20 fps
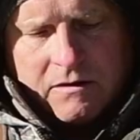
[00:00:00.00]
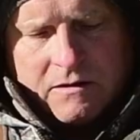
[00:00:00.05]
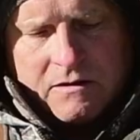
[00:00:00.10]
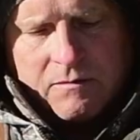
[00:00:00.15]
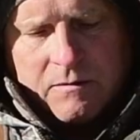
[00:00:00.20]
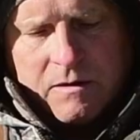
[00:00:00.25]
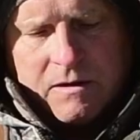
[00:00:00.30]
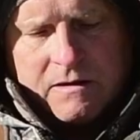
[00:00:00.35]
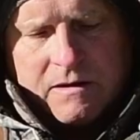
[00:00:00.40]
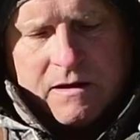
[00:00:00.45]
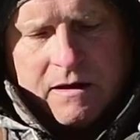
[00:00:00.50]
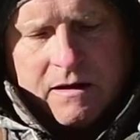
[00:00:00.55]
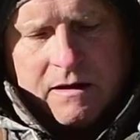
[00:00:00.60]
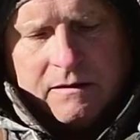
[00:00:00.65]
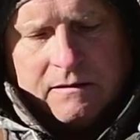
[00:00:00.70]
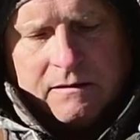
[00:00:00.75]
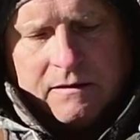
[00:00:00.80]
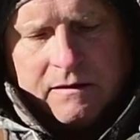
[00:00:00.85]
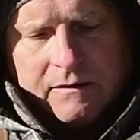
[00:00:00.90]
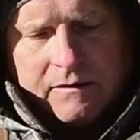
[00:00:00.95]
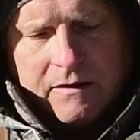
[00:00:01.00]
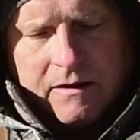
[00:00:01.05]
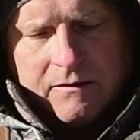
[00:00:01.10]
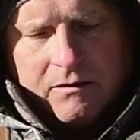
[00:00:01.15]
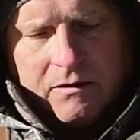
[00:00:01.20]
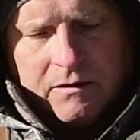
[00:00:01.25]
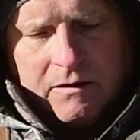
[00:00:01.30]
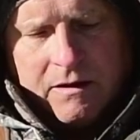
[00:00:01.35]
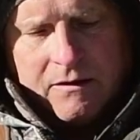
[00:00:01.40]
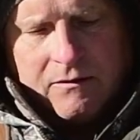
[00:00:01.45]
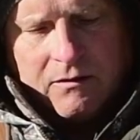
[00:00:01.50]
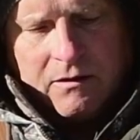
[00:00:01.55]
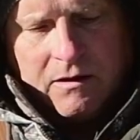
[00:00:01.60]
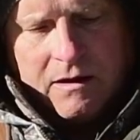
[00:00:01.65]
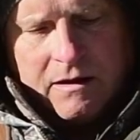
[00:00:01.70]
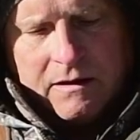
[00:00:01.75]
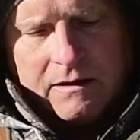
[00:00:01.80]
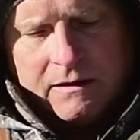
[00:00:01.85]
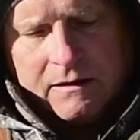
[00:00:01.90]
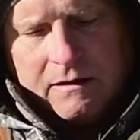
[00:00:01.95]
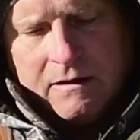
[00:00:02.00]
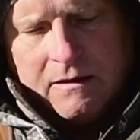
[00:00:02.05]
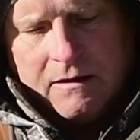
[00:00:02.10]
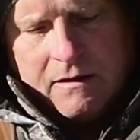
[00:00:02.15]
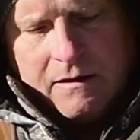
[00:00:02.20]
Swiss head, does have a level on it.